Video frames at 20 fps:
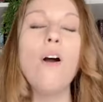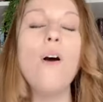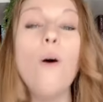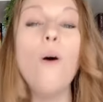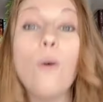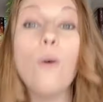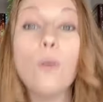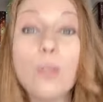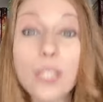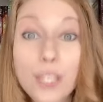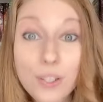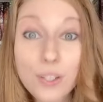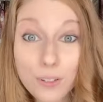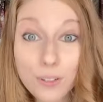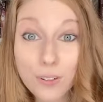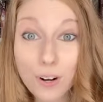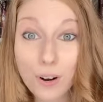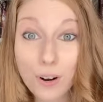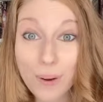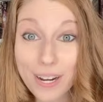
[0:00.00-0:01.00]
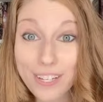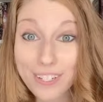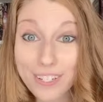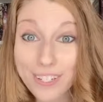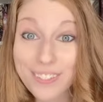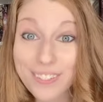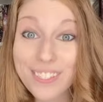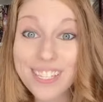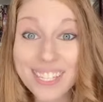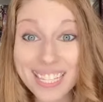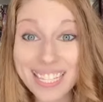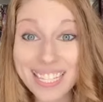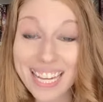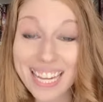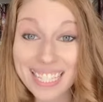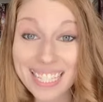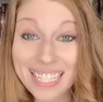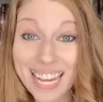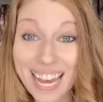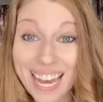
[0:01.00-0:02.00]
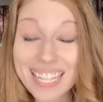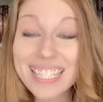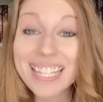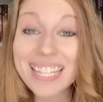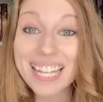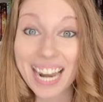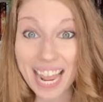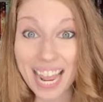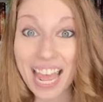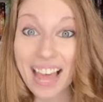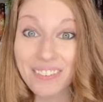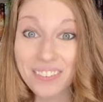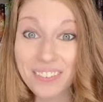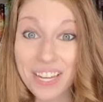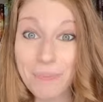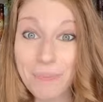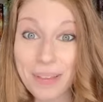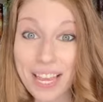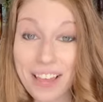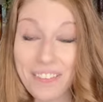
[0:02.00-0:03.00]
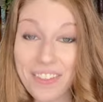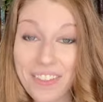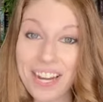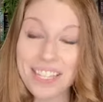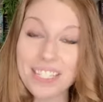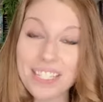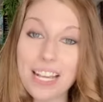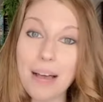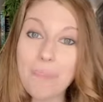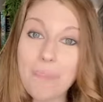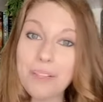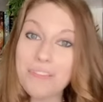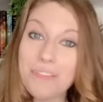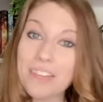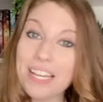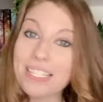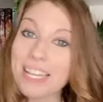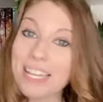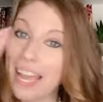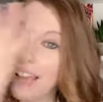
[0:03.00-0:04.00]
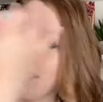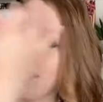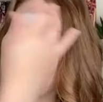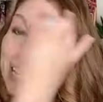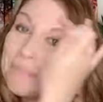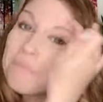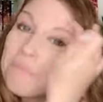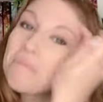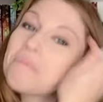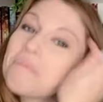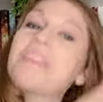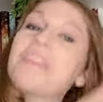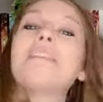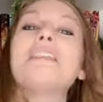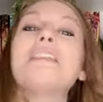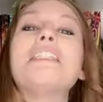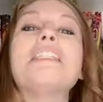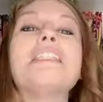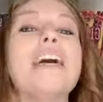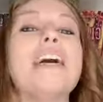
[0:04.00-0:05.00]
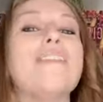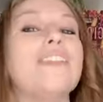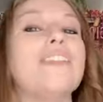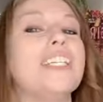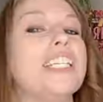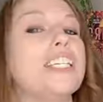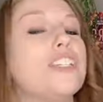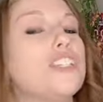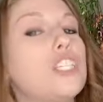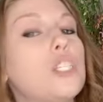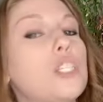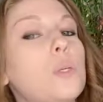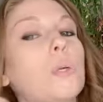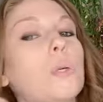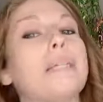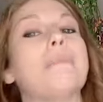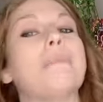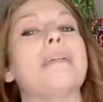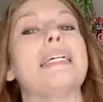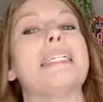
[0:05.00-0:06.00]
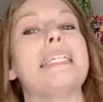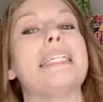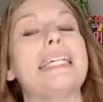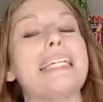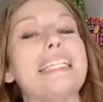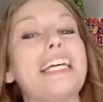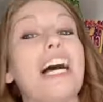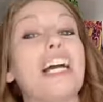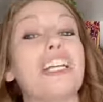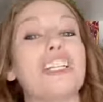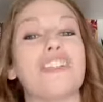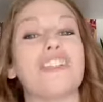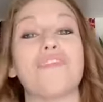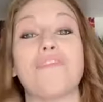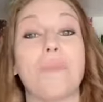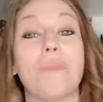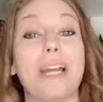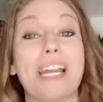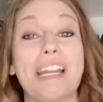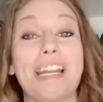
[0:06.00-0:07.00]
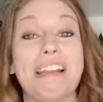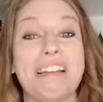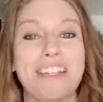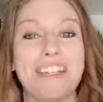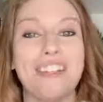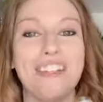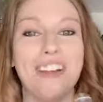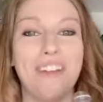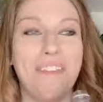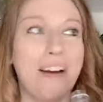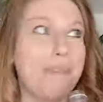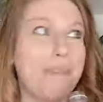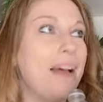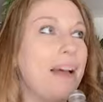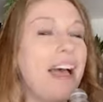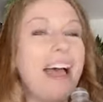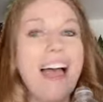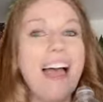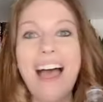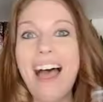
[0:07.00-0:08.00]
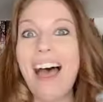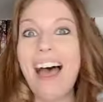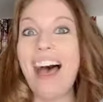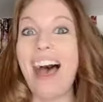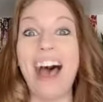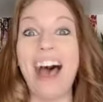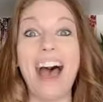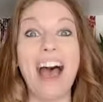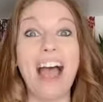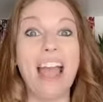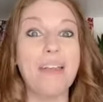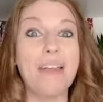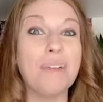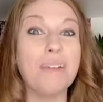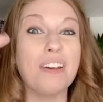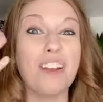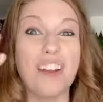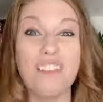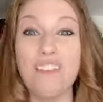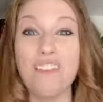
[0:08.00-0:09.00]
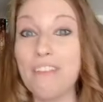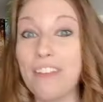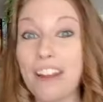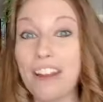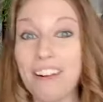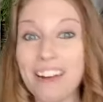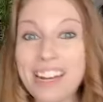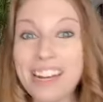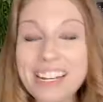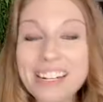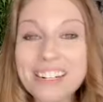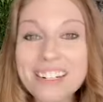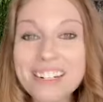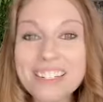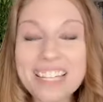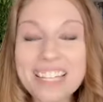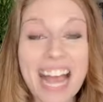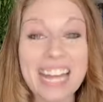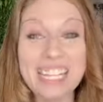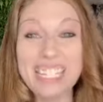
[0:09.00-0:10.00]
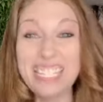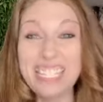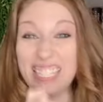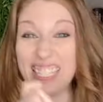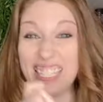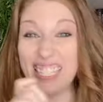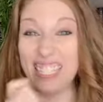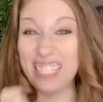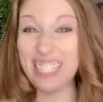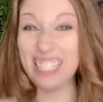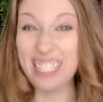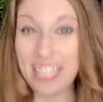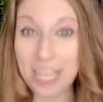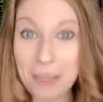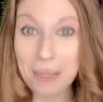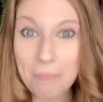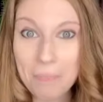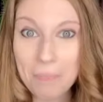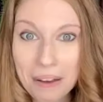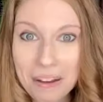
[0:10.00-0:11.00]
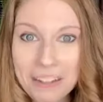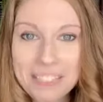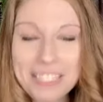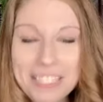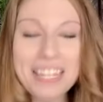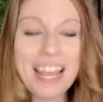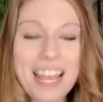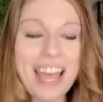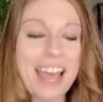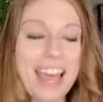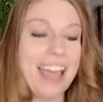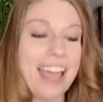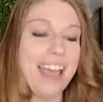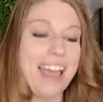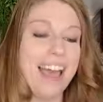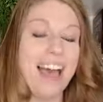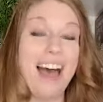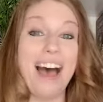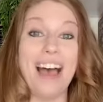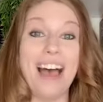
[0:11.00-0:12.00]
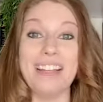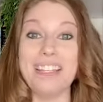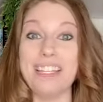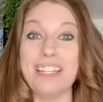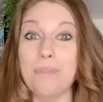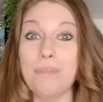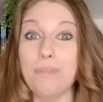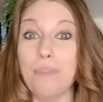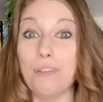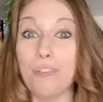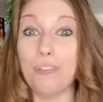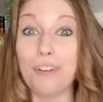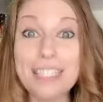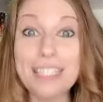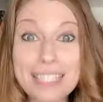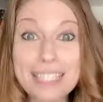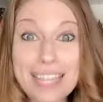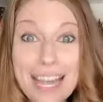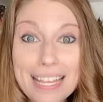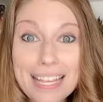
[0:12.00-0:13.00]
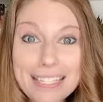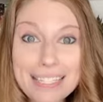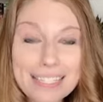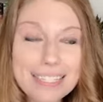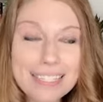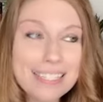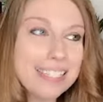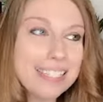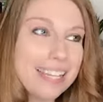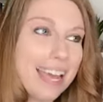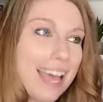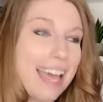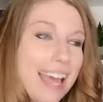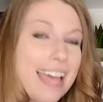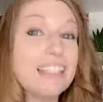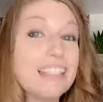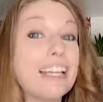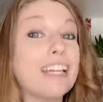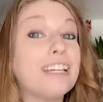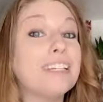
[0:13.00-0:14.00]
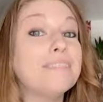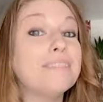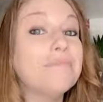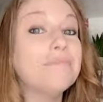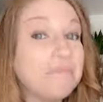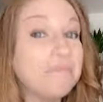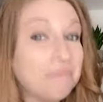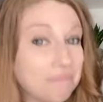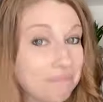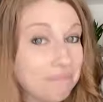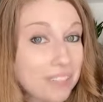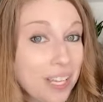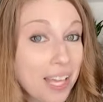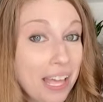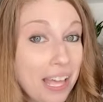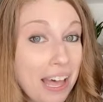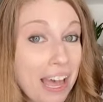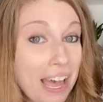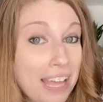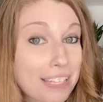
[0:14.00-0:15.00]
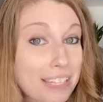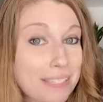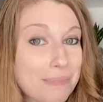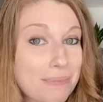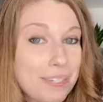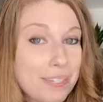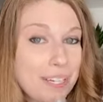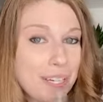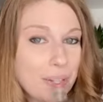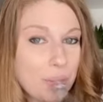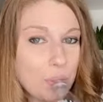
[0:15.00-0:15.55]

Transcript: Holy crow, wait till you see the TikToks that I have coming out in the next couple of days. I have like seventy stored in my TikTok just waiting to show up. I put on fairy ears, I did steampunk today, I did princesses today, like, I had some fun.